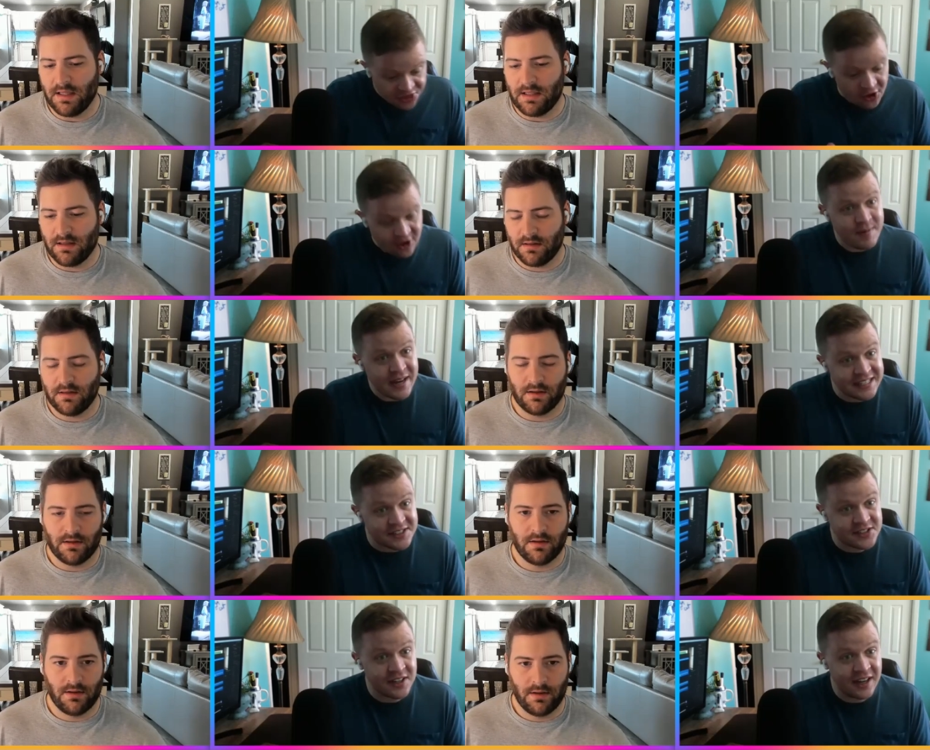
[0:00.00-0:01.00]
Speaker 1: thirty it,
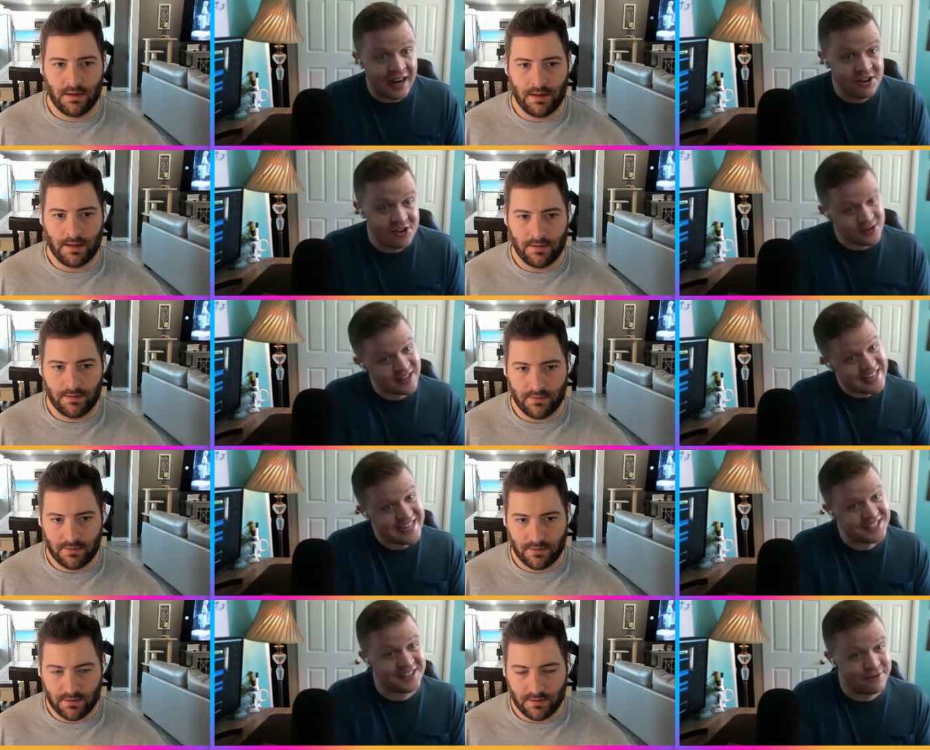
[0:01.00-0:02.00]
minutes. Yeah. And you're doing
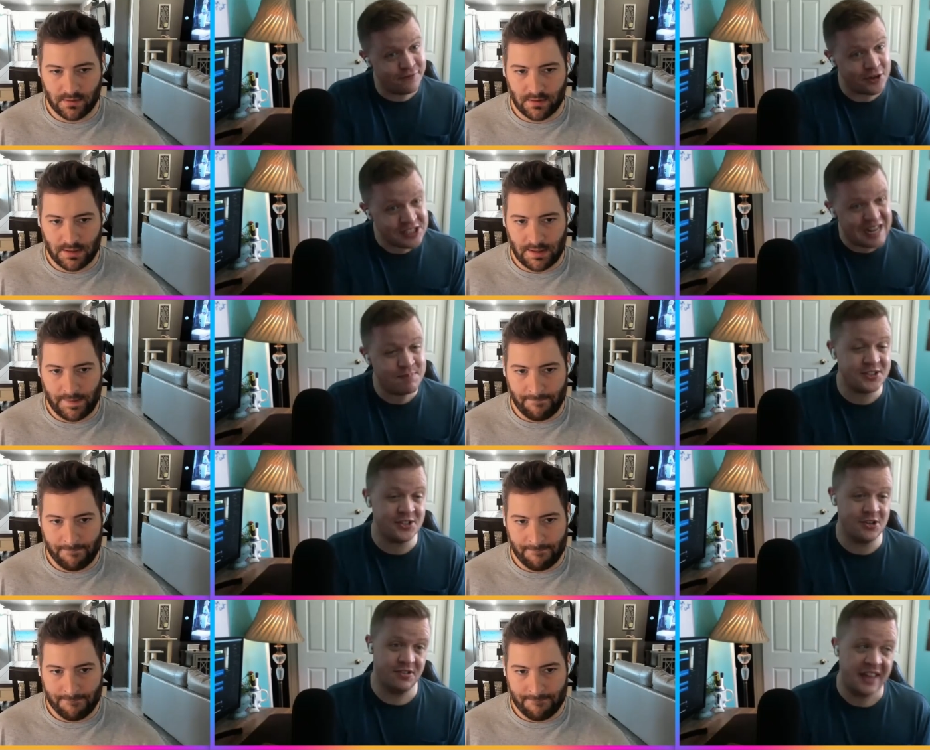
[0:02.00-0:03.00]
this in the first
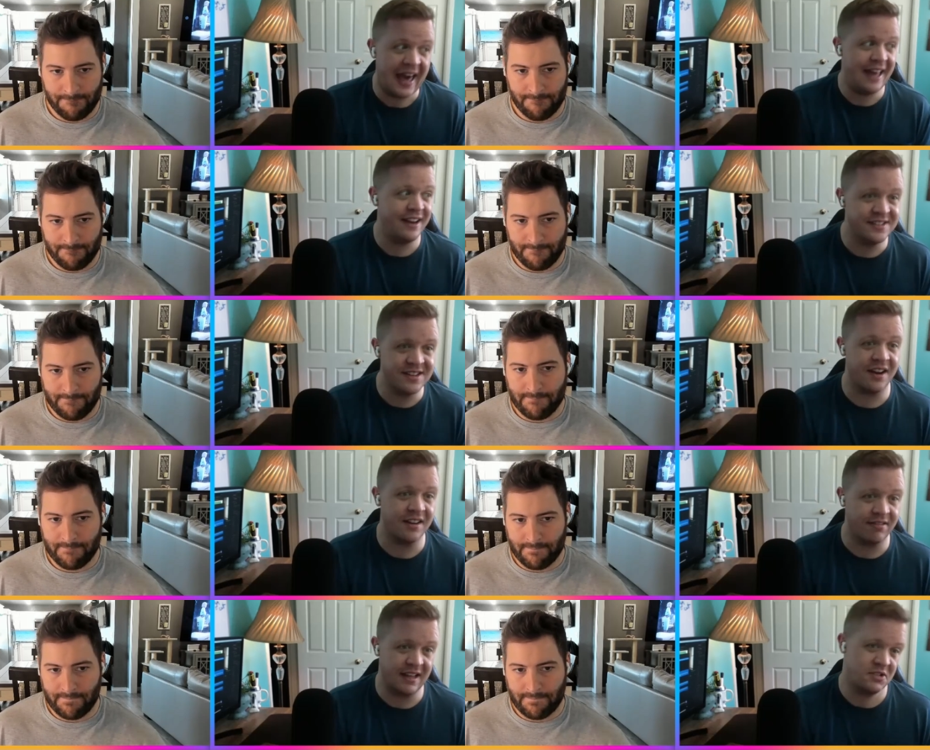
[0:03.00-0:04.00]
episode. That is not
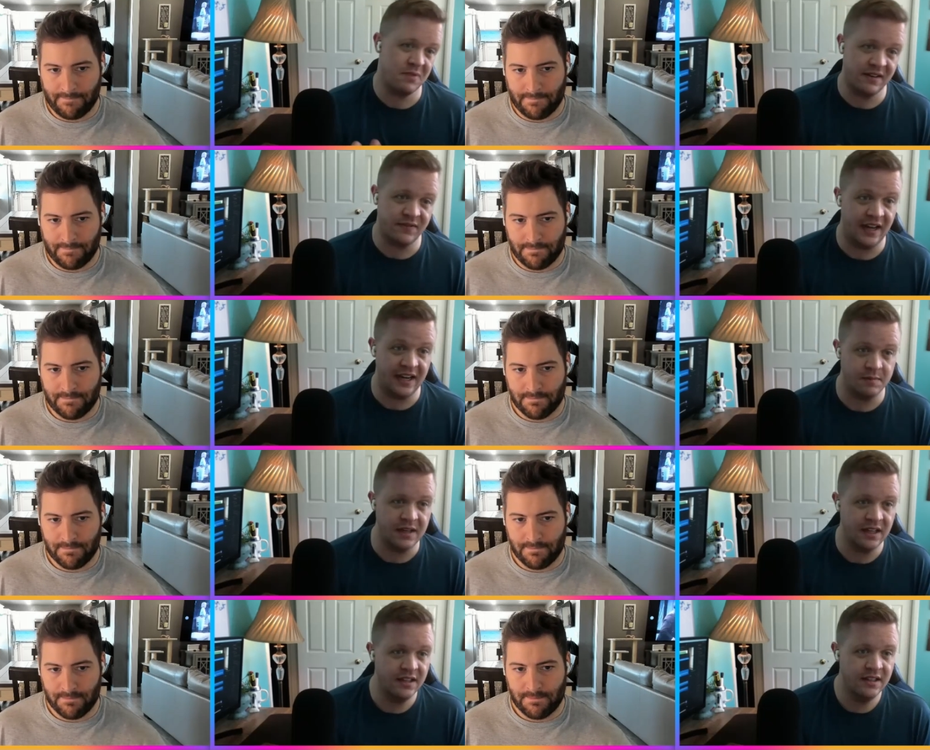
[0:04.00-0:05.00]
a, that's a red flag to me.
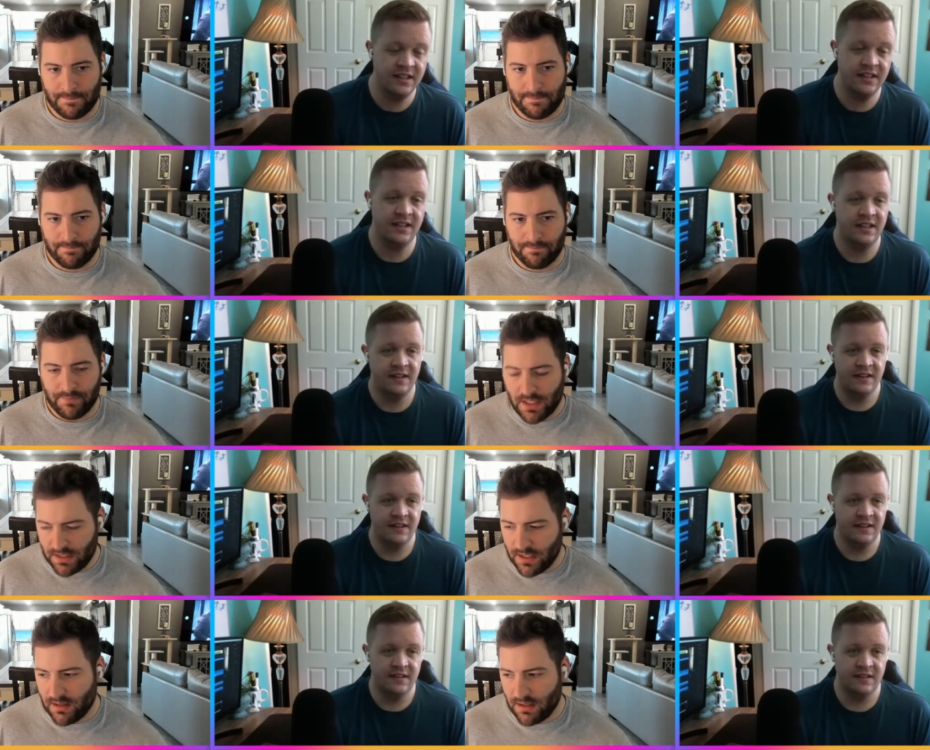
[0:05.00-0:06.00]

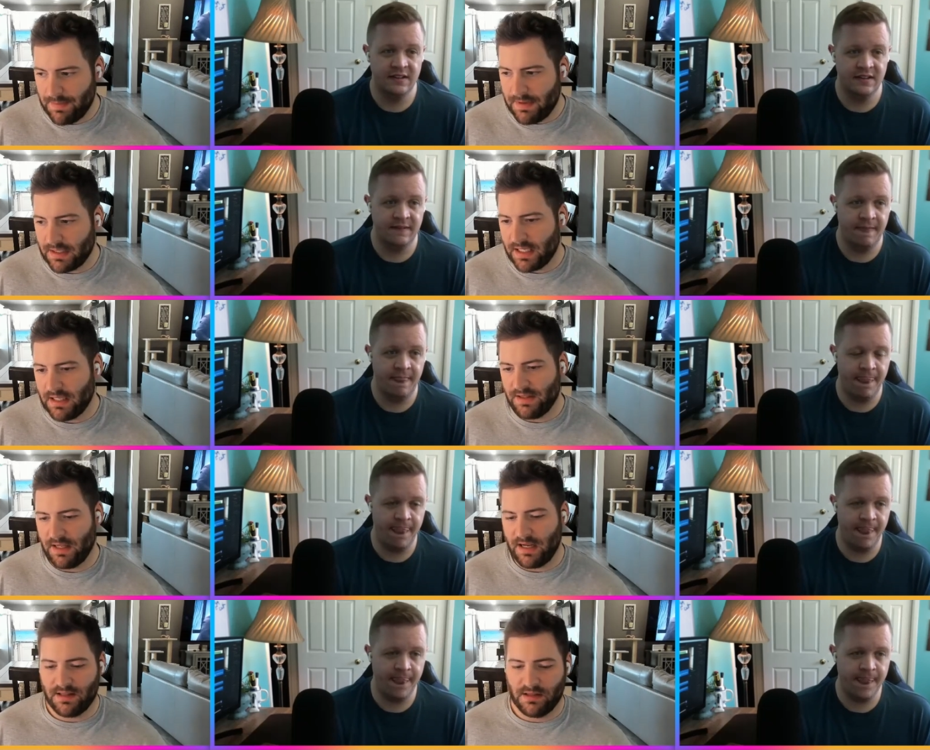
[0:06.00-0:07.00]
Speaker 2: Yeah, I mean, again, and they
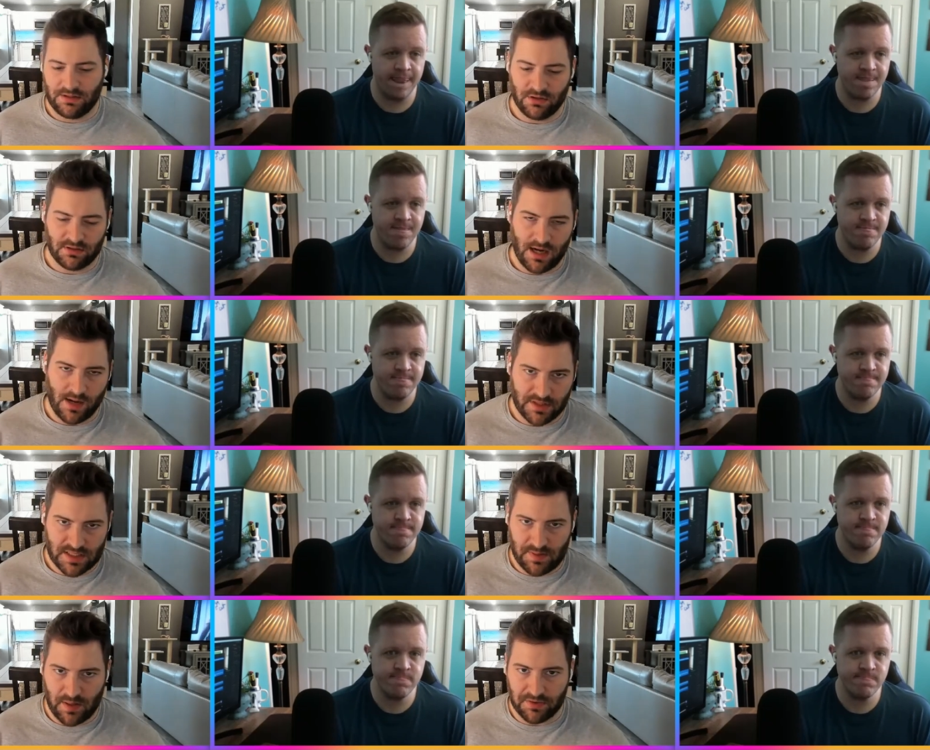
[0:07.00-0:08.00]
had it took time to
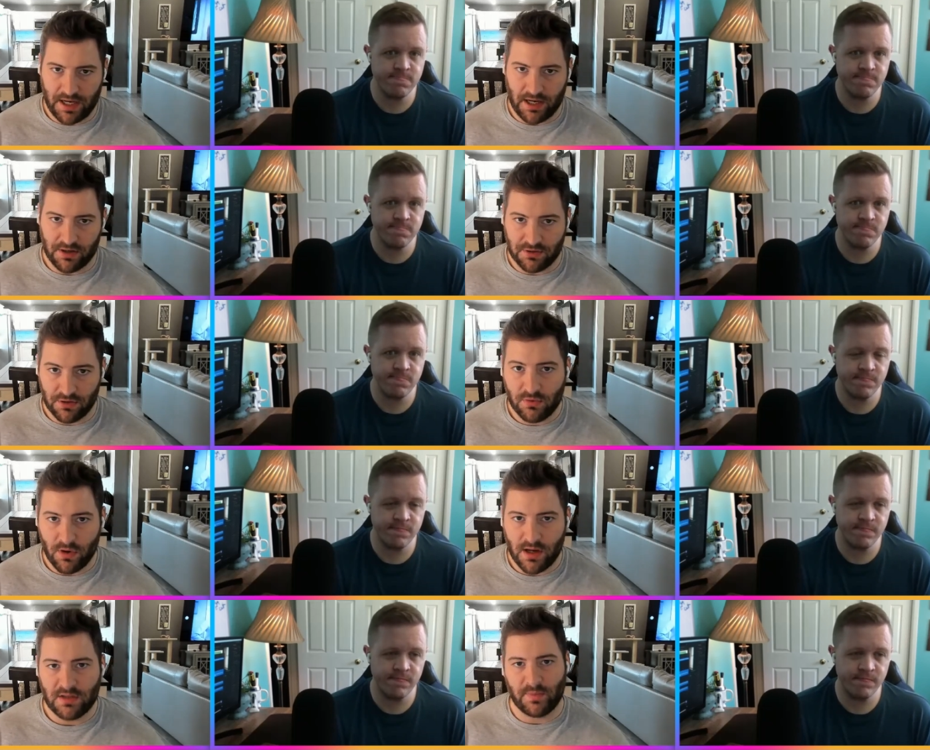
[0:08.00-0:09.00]
explain what Cara Dune
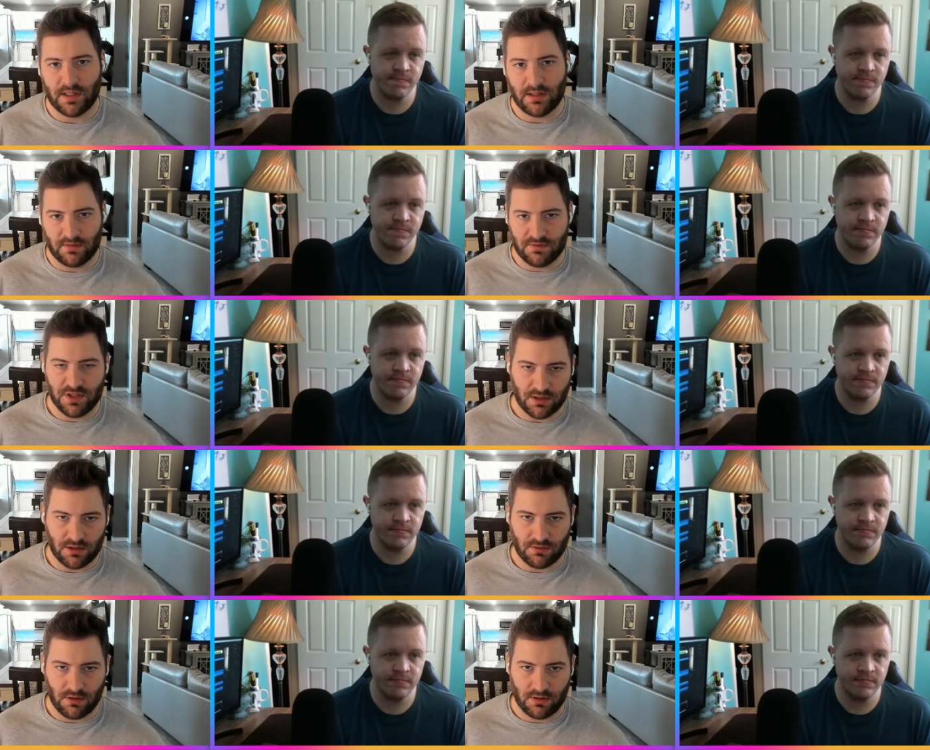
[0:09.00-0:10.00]
was because of Gina
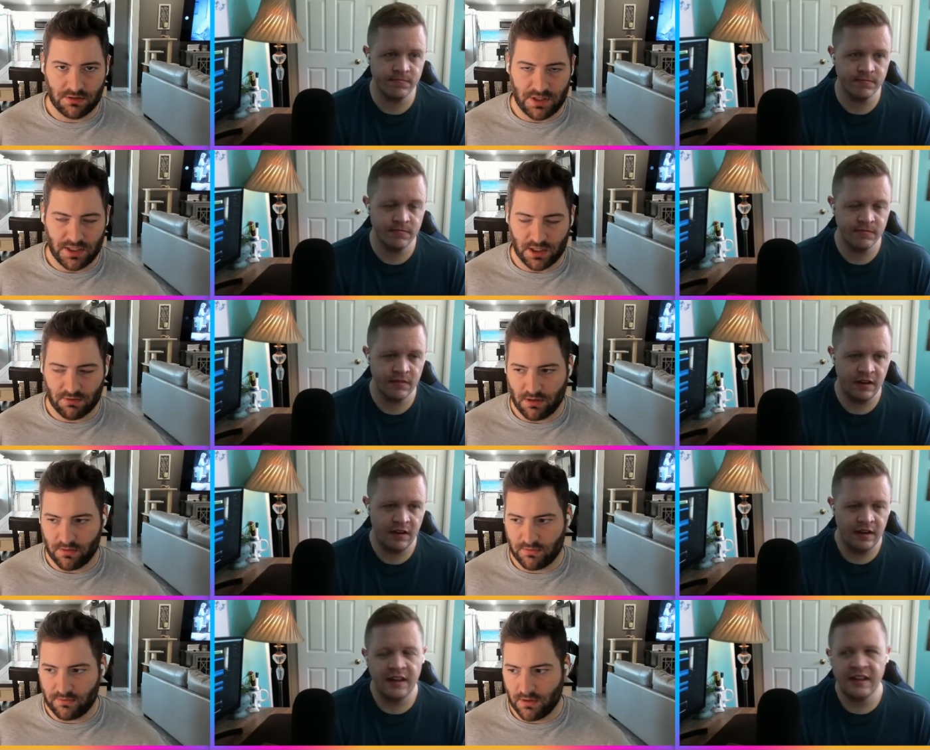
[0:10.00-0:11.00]
Car- Gina
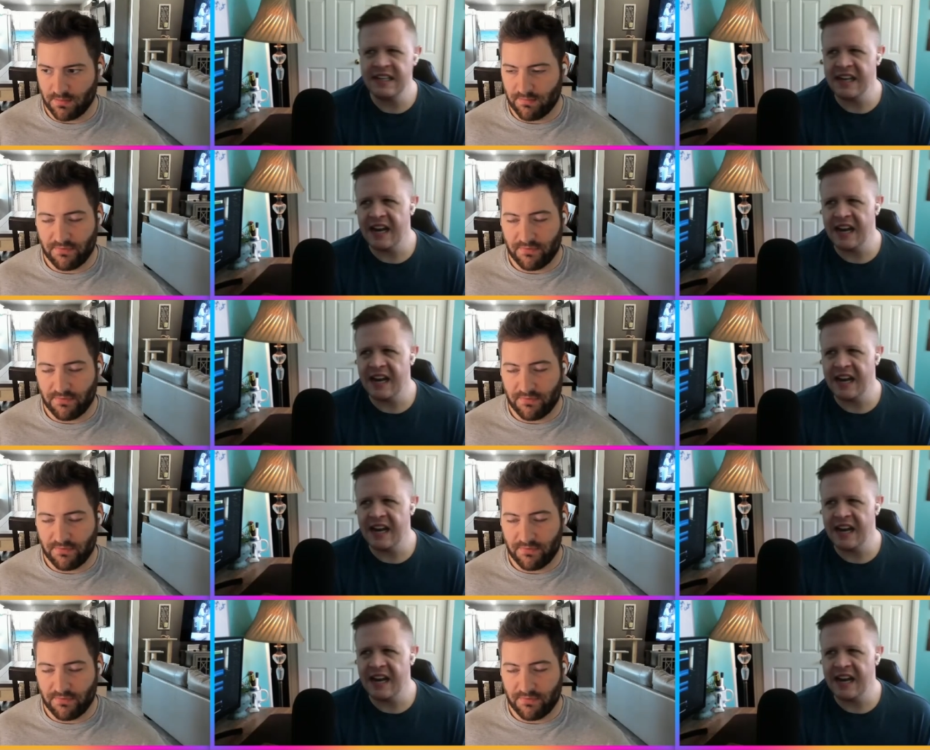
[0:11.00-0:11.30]
Carano's um,
Speaker 1: yeah.